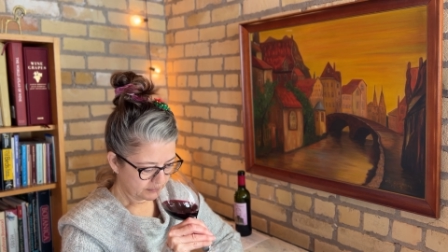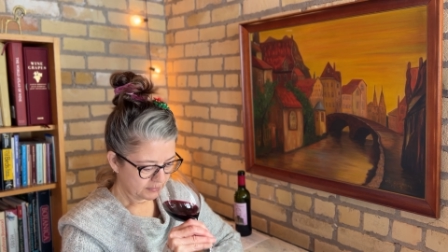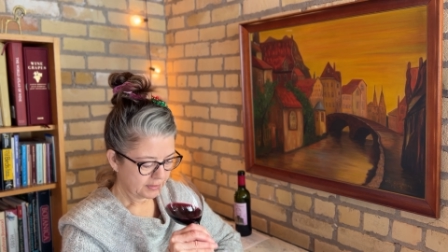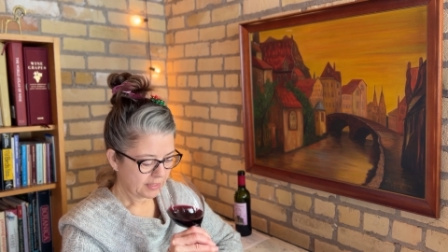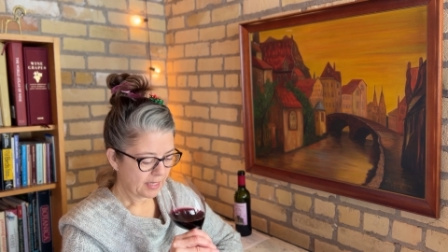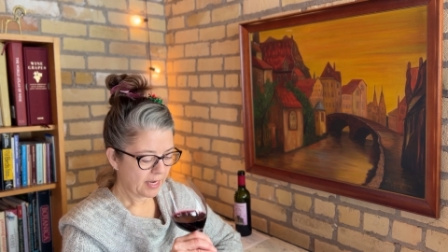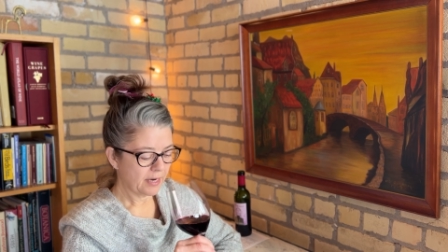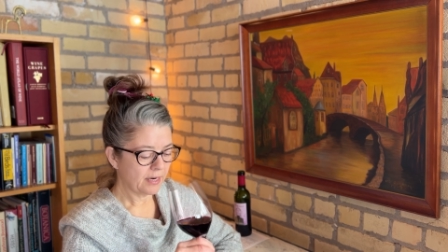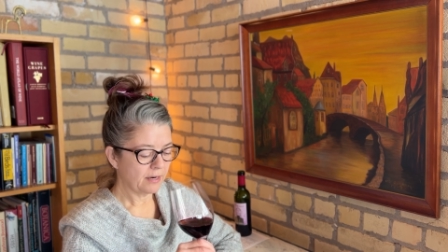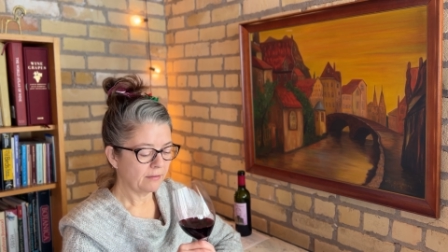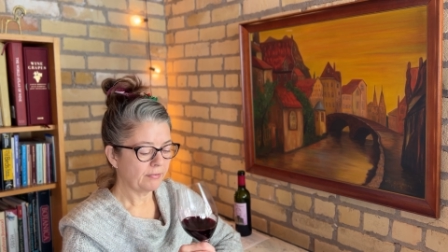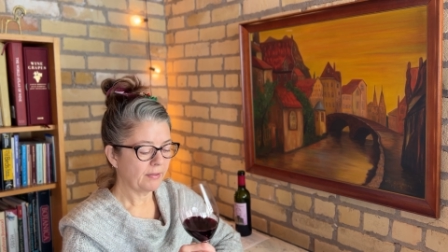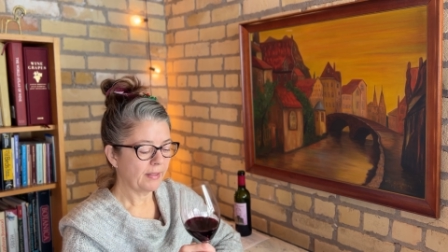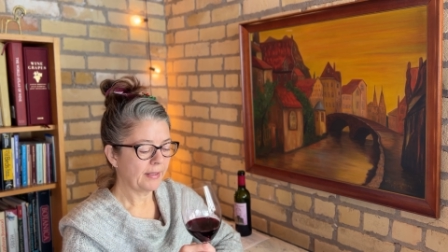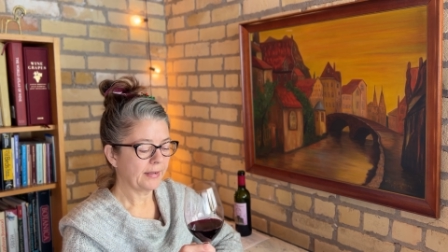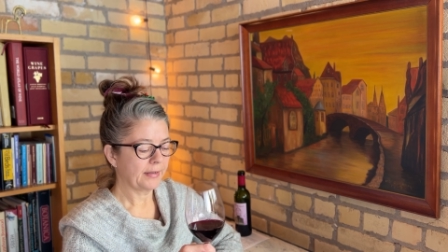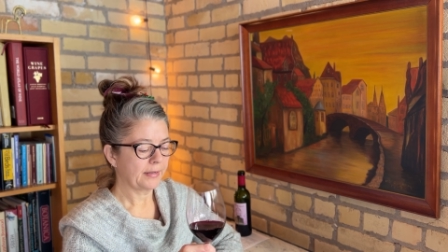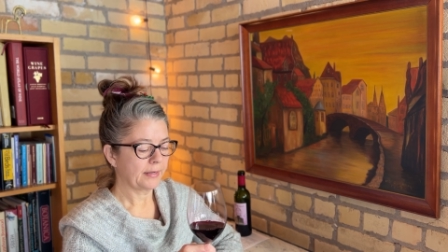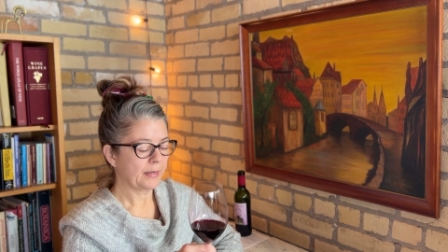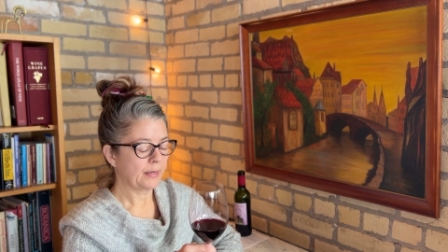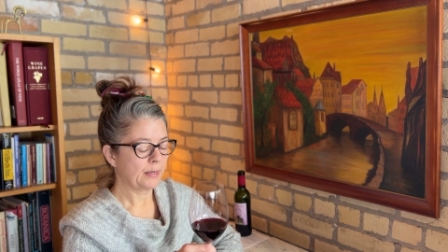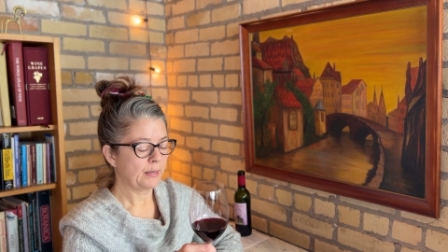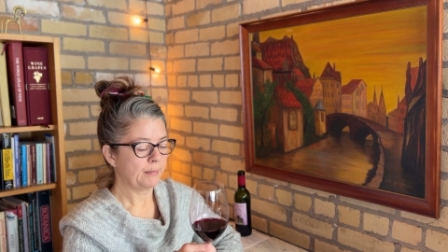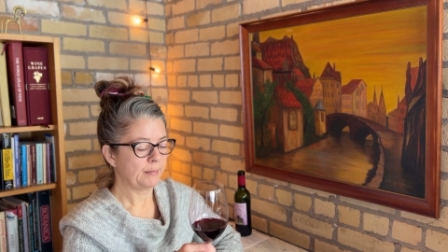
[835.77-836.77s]
Kind of like
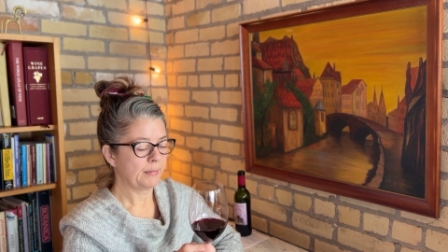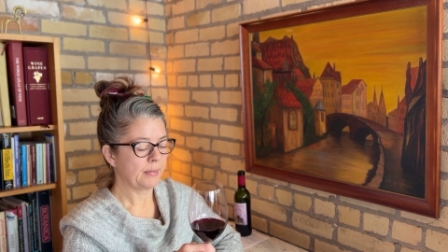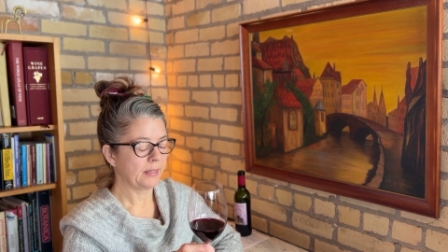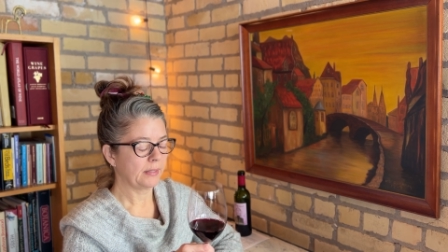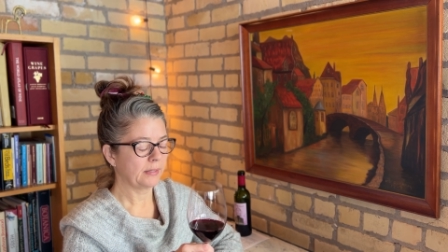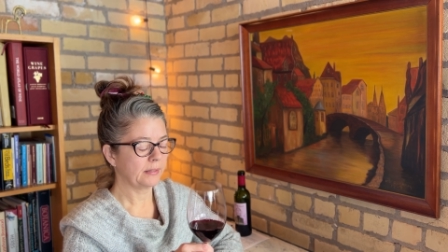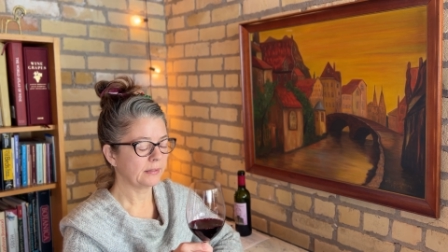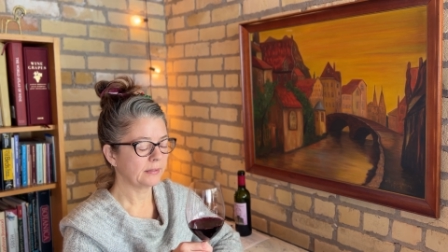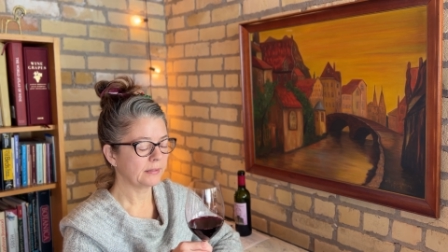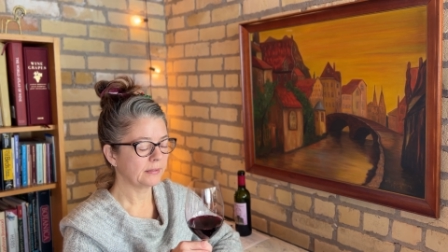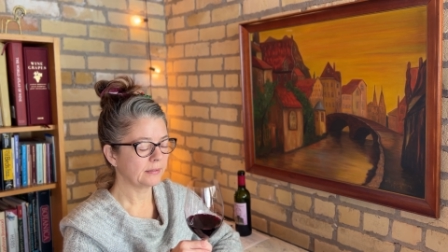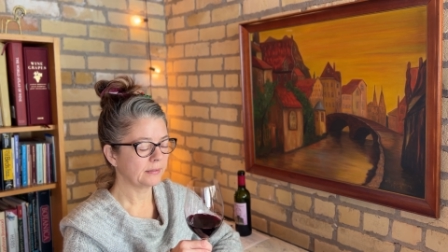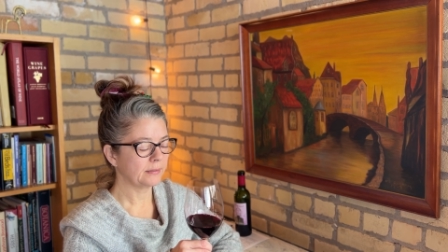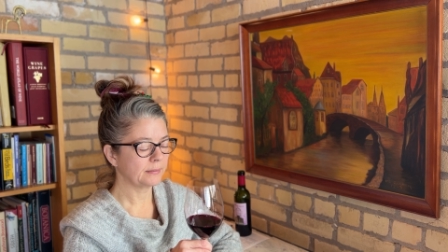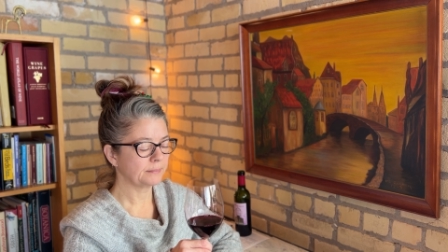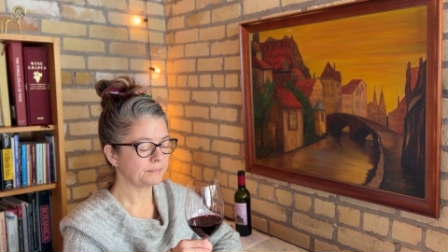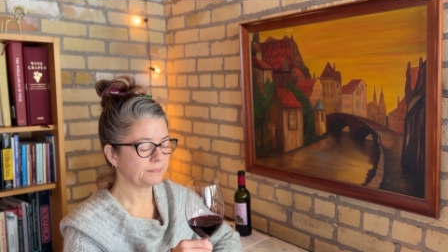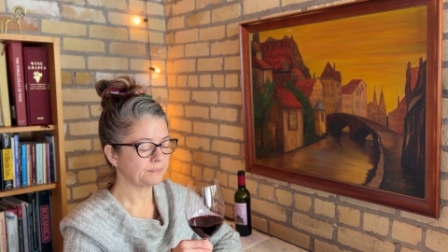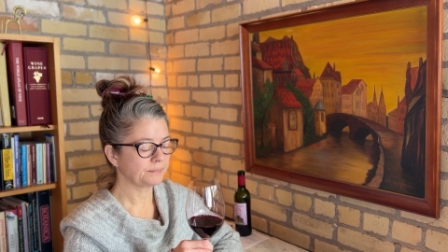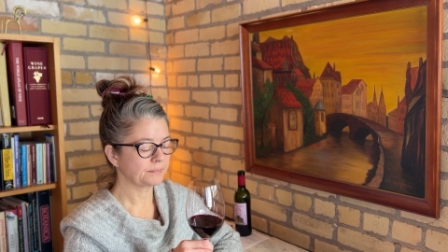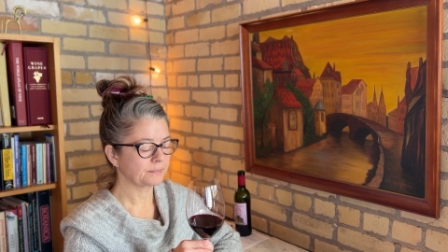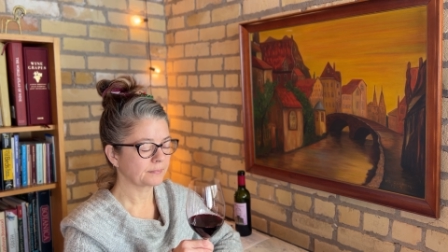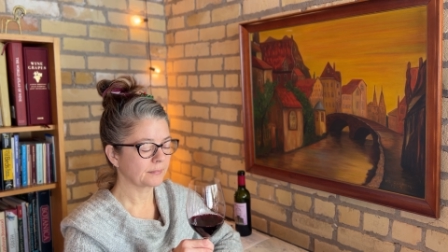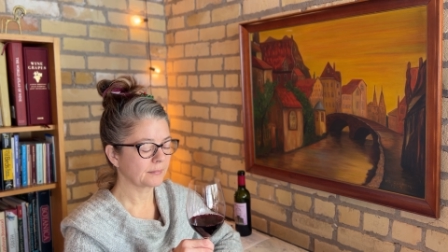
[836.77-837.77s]
um,
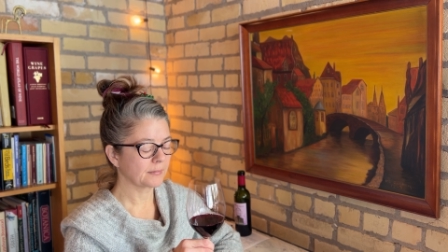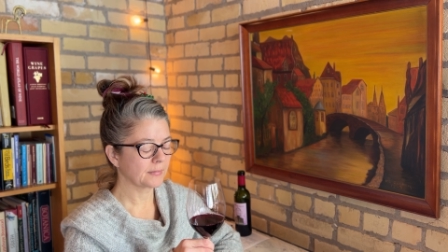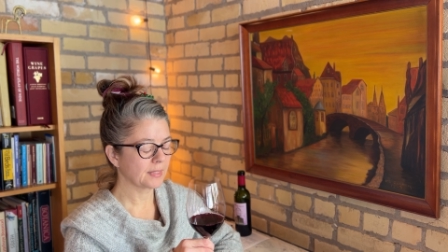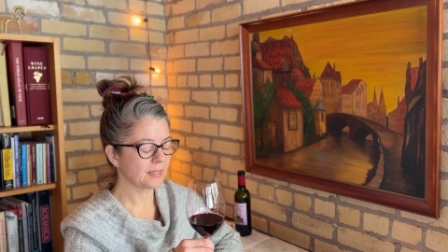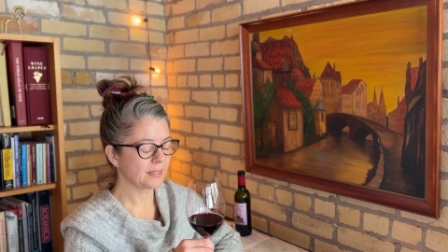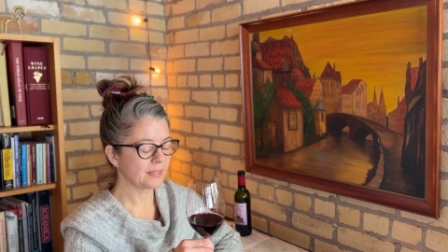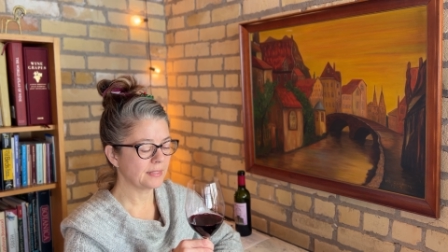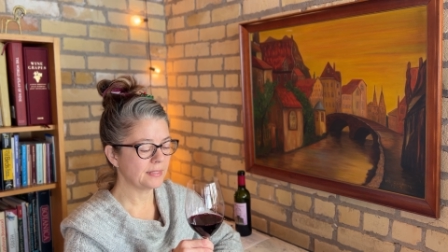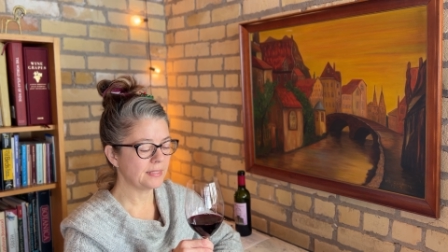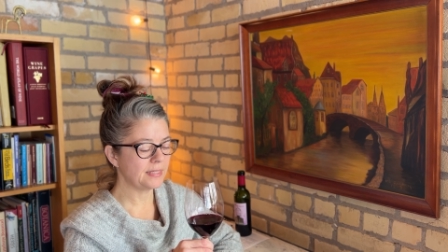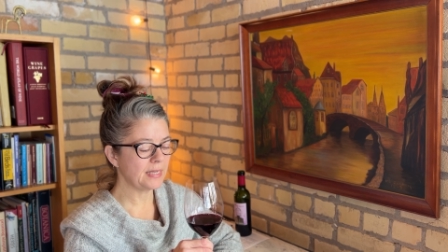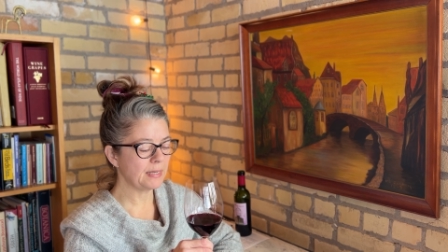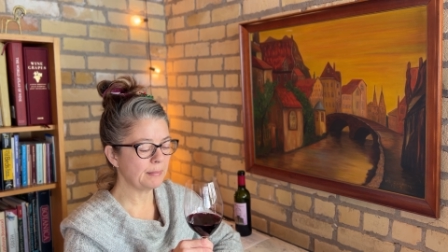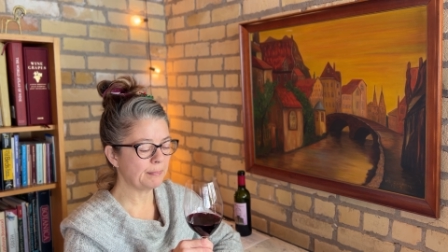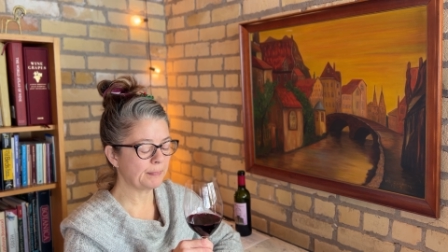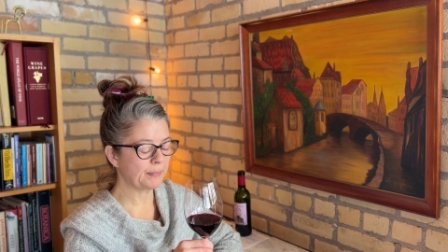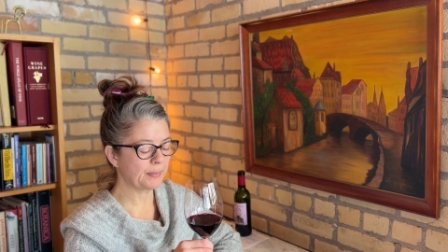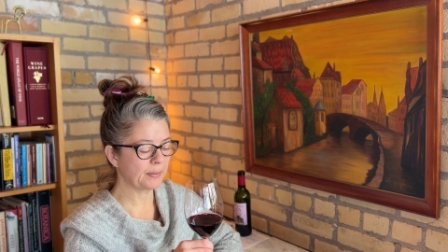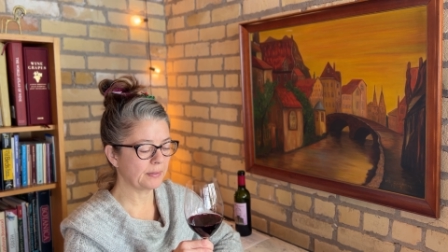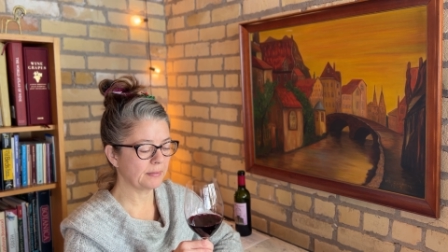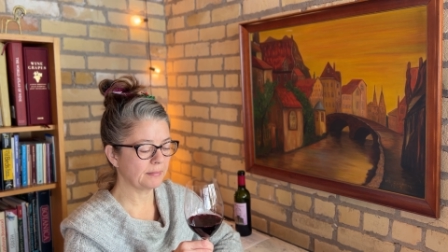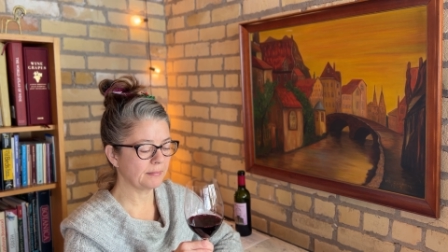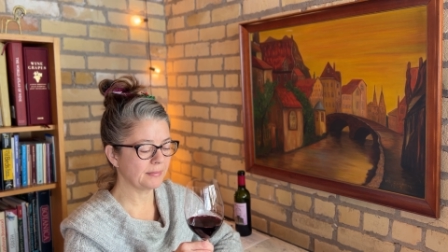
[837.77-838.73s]
deep,